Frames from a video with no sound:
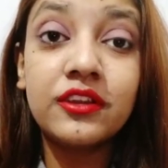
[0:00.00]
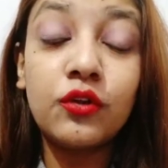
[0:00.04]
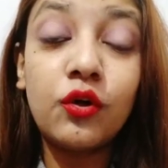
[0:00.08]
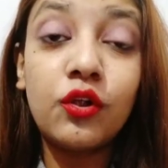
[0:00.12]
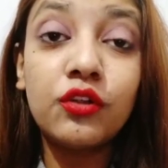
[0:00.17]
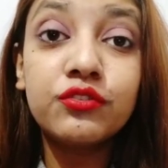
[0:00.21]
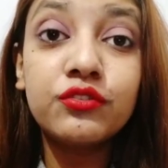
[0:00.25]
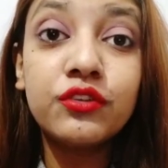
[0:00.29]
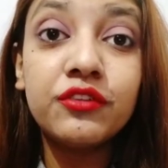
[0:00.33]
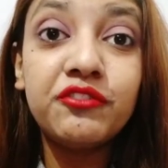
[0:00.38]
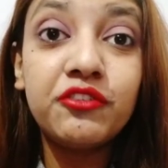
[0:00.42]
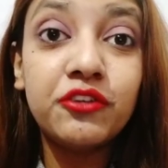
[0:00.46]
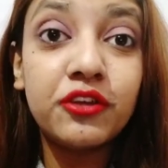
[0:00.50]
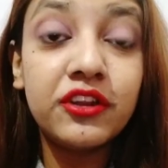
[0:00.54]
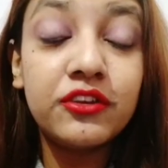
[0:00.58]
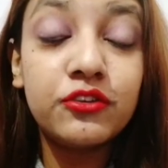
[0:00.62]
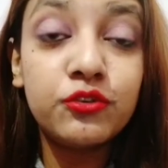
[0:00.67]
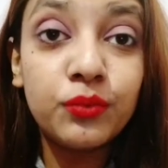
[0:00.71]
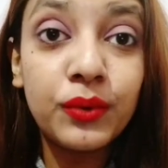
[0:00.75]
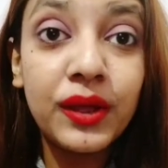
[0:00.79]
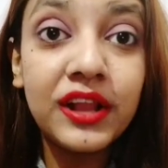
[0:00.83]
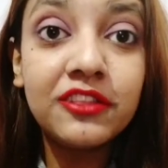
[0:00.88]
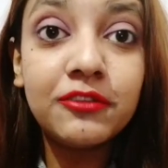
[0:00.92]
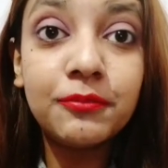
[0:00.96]
And also, if you're a
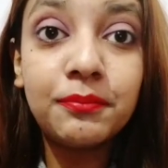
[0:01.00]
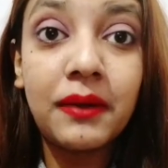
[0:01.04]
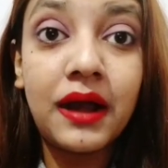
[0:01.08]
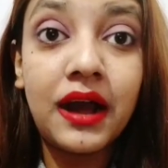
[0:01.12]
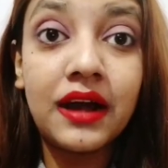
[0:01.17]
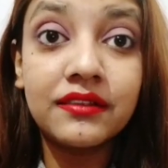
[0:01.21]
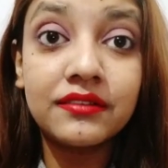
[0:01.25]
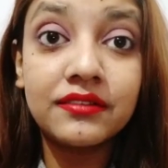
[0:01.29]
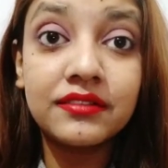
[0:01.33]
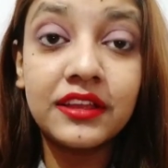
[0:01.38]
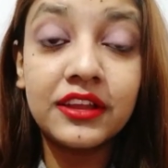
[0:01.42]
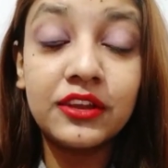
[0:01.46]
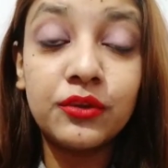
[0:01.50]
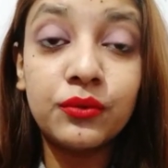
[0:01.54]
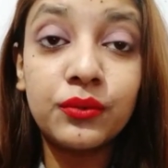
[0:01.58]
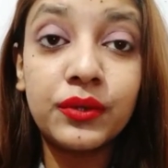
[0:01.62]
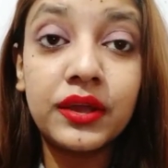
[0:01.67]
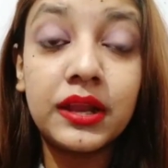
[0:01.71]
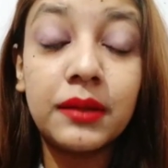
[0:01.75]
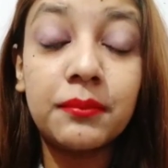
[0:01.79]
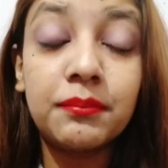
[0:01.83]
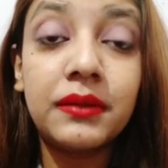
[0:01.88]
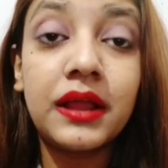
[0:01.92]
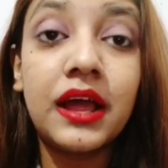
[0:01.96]
12th pass, then you
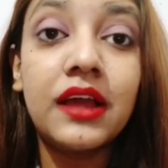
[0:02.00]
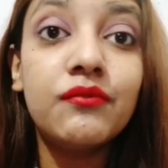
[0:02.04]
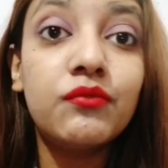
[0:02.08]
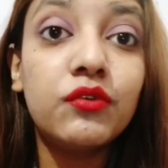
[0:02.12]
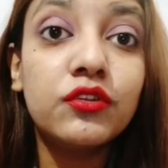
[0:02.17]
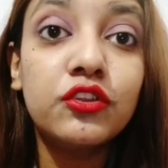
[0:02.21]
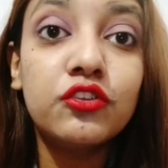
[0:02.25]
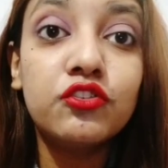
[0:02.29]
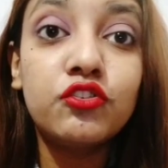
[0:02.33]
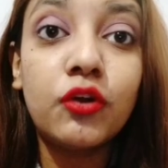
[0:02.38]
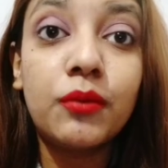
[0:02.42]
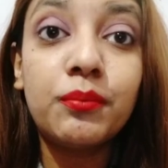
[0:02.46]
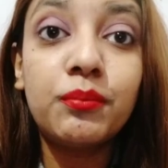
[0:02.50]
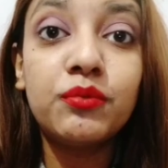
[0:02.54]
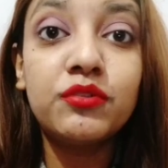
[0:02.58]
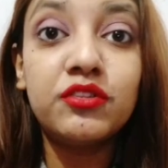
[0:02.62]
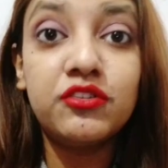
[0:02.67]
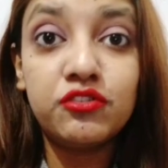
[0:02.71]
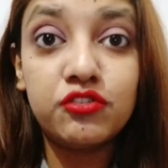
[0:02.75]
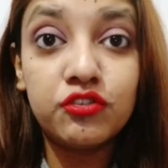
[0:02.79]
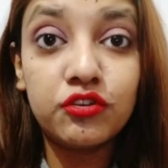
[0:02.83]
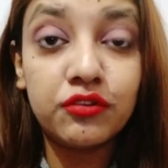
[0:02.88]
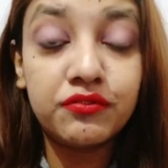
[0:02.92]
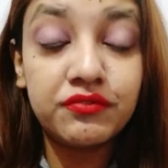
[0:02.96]
can apply for the job
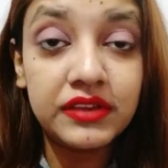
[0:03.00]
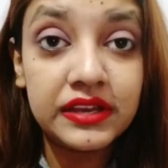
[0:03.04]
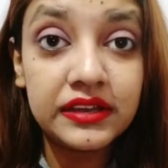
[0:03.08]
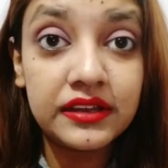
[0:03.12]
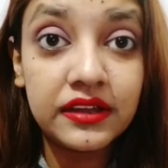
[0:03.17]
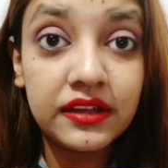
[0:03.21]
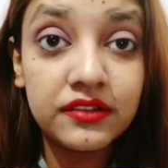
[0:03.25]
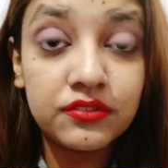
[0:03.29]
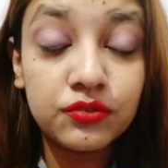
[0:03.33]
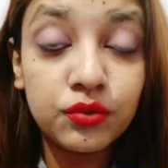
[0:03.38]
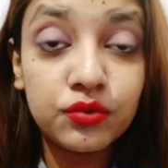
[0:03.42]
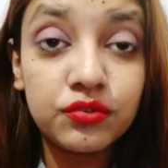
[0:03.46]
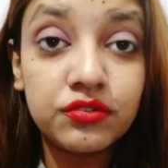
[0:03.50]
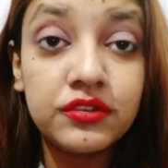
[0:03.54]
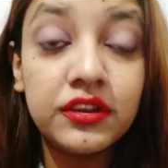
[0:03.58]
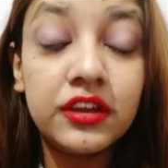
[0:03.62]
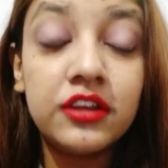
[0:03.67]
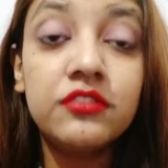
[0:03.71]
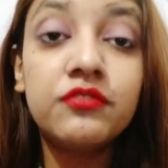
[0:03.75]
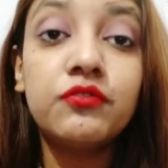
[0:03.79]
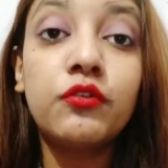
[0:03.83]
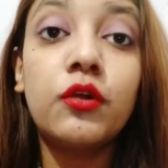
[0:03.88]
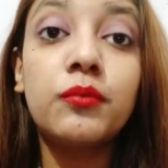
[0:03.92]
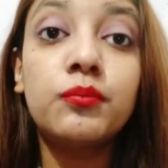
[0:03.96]
position of data
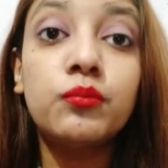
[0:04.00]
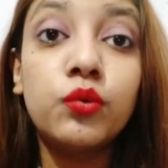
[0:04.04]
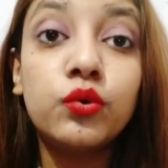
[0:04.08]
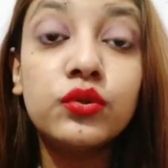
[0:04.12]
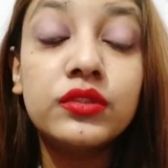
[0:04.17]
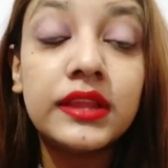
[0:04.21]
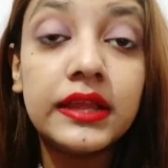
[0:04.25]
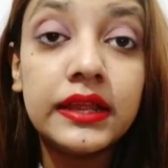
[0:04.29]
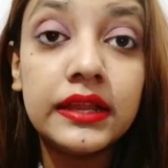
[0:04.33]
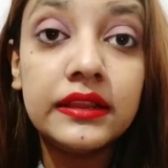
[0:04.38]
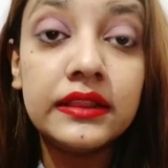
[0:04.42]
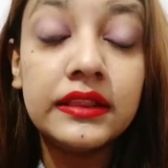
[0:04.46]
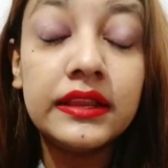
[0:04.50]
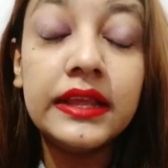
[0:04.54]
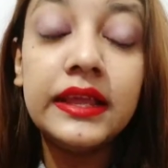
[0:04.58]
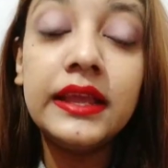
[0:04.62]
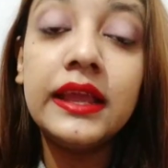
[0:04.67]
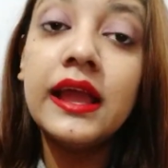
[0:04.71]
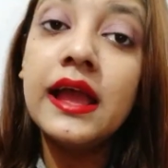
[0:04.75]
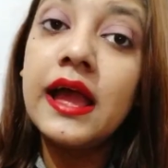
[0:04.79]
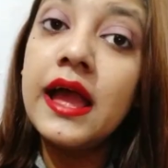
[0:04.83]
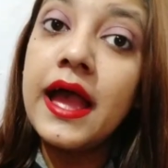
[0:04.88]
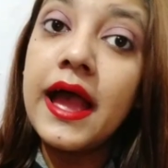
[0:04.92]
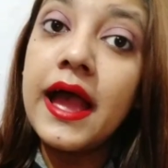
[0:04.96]
associates for both
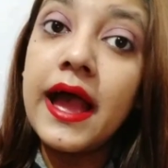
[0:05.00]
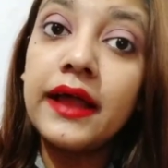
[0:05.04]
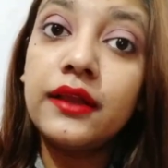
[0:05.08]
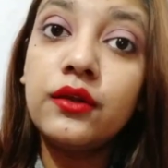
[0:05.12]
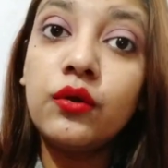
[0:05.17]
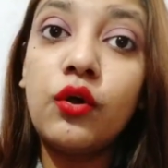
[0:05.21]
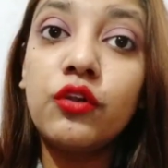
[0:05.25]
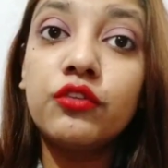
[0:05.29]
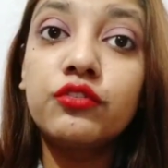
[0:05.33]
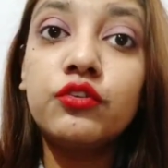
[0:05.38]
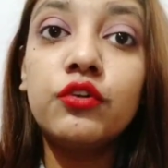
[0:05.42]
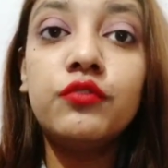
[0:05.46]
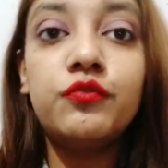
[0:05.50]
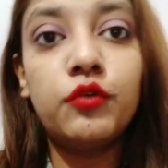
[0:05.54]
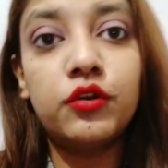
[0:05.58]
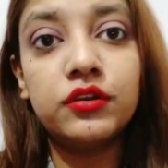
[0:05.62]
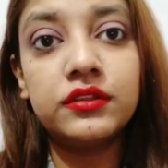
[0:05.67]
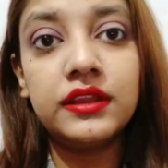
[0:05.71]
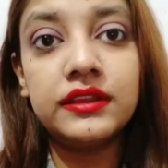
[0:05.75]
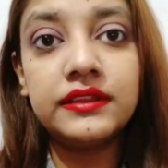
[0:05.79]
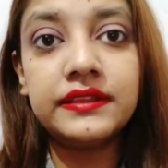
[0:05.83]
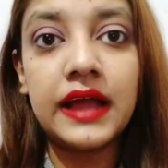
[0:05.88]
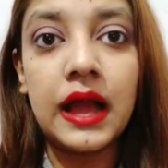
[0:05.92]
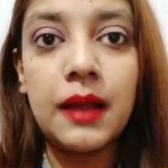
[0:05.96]
Hindi and also for
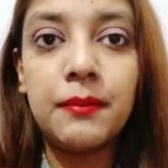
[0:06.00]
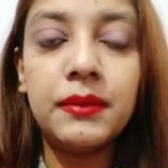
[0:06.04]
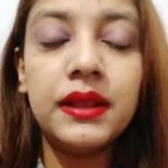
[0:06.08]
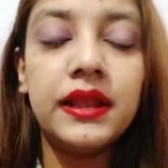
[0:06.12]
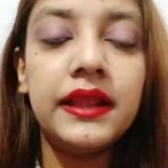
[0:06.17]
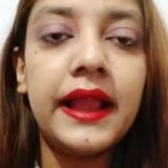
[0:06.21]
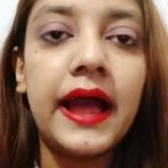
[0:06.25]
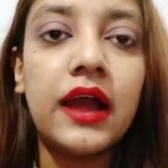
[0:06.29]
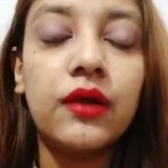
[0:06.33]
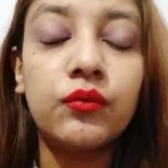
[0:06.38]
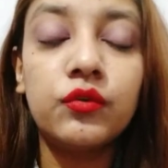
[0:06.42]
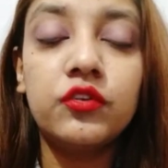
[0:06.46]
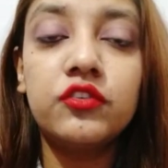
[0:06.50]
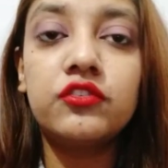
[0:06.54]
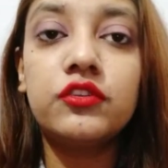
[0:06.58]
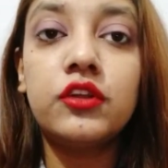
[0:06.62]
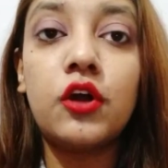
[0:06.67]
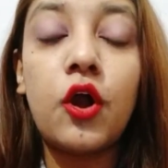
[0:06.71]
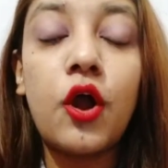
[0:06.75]
the Tamil language.